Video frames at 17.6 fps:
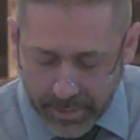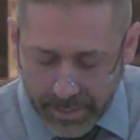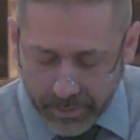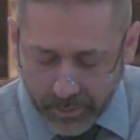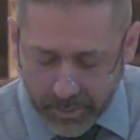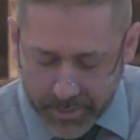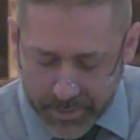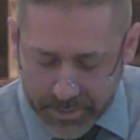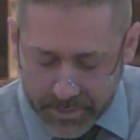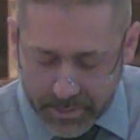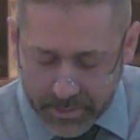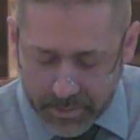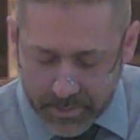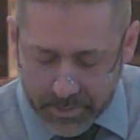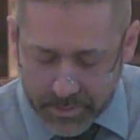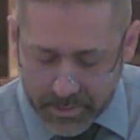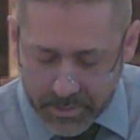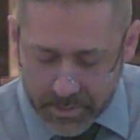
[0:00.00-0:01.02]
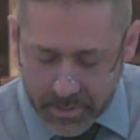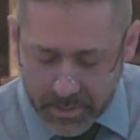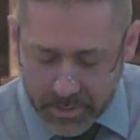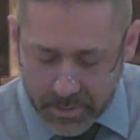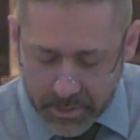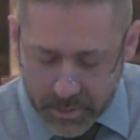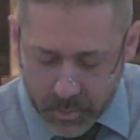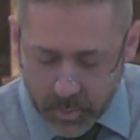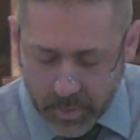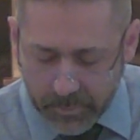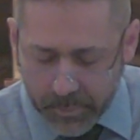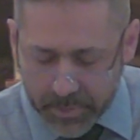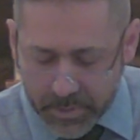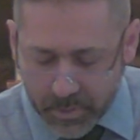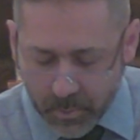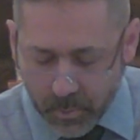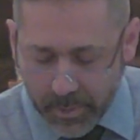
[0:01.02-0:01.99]
and our sins sweep
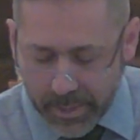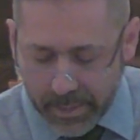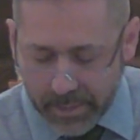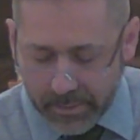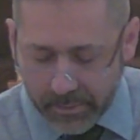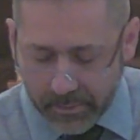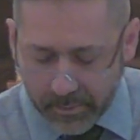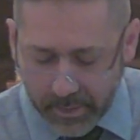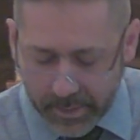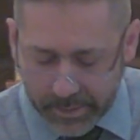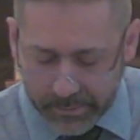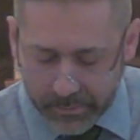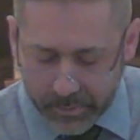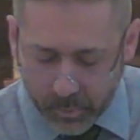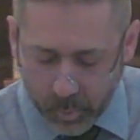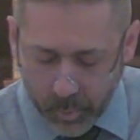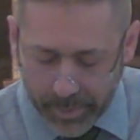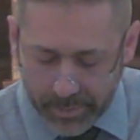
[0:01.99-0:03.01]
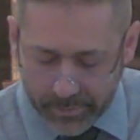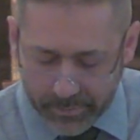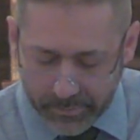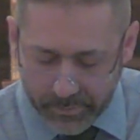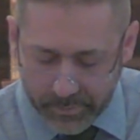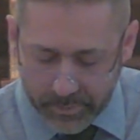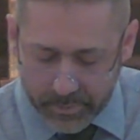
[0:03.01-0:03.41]
us away like the wind.